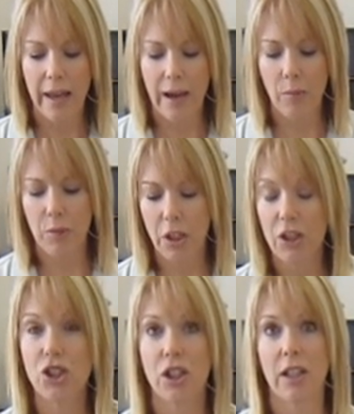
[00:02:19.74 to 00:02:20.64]
how
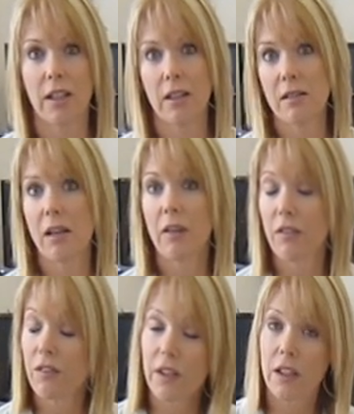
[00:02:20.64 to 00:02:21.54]
plush it is,
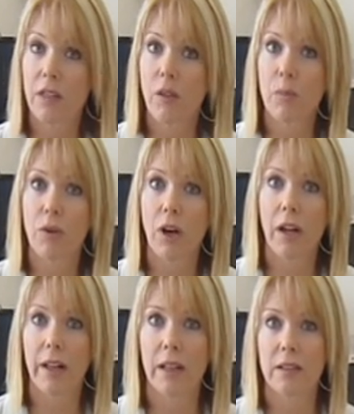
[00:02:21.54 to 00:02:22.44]
the feel of the
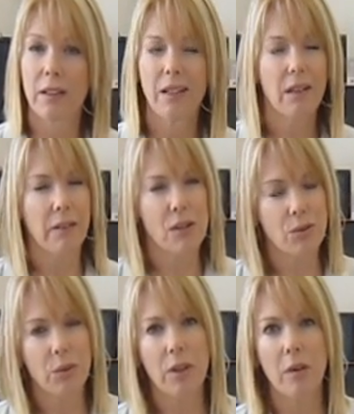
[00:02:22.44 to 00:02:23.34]
product.
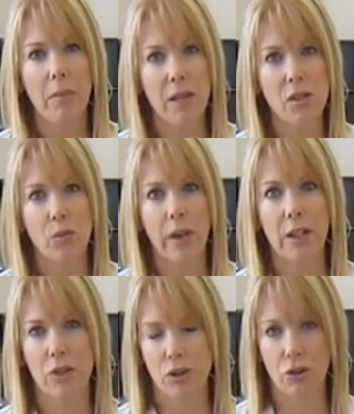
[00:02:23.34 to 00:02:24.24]
That's really the best
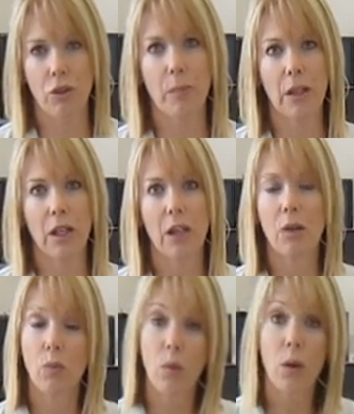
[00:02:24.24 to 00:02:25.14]
way to determine
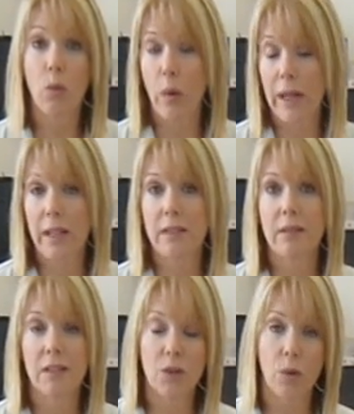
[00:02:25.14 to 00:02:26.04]
what weight
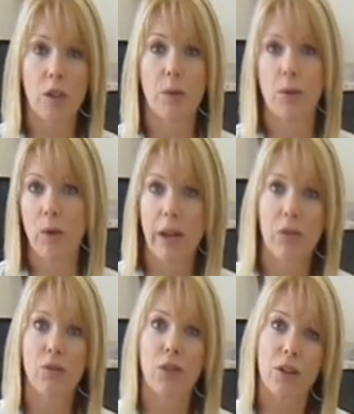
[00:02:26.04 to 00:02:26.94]
is going to be
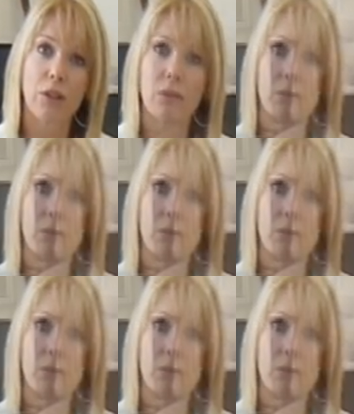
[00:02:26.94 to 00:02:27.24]
right for you.